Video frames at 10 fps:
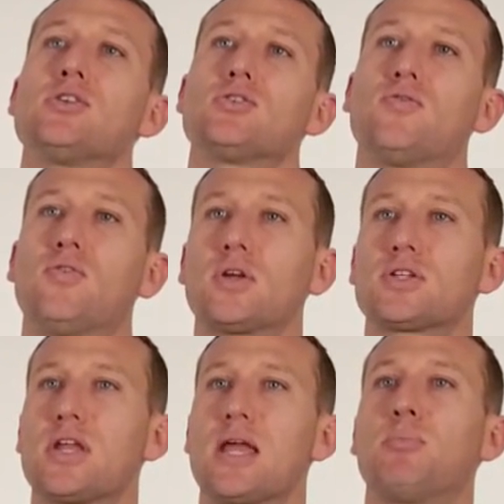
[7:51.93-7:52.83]
So for
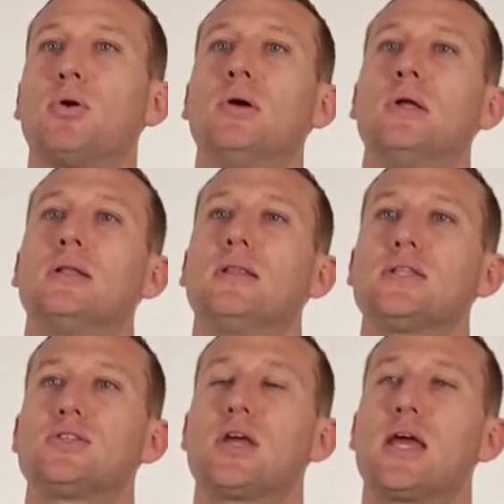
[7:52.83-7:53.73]
example,
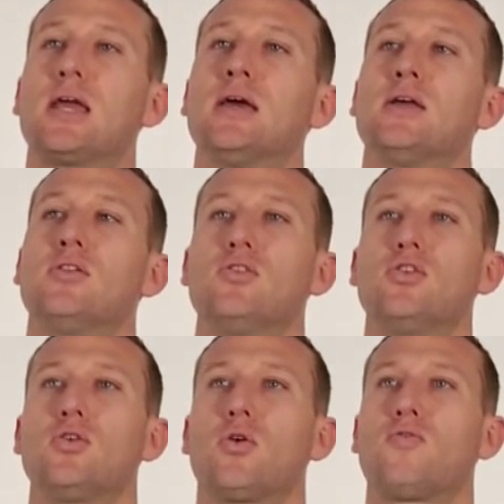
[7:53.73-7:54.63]
let's say
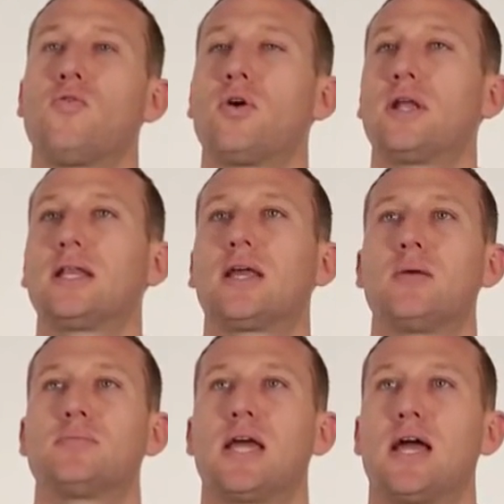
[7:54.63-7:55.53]
your foreign
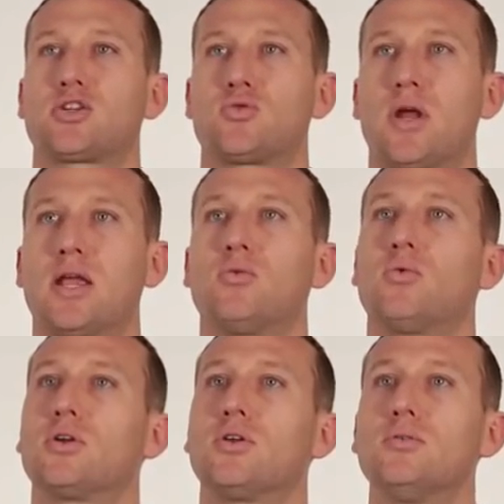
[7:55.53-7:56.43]
income tax rate
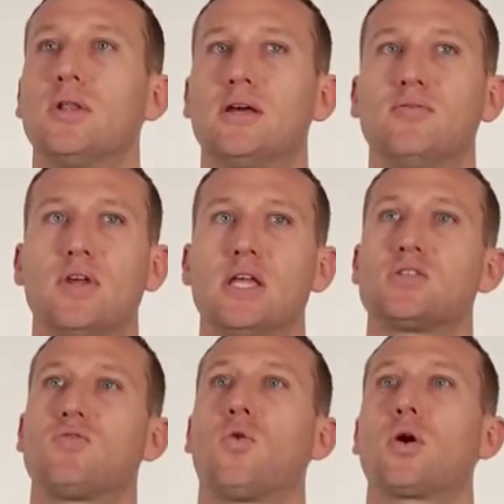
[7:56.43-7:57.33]
where you live
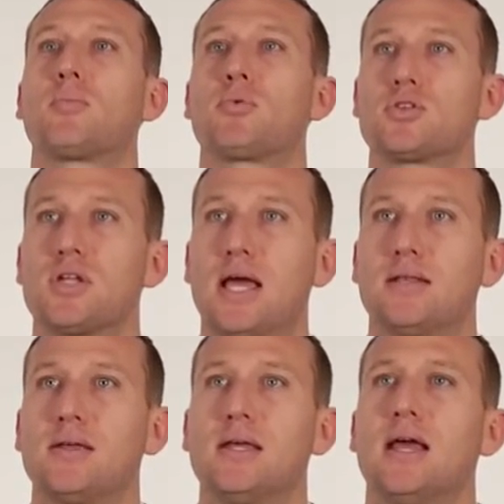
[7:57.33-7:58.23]
is 40%,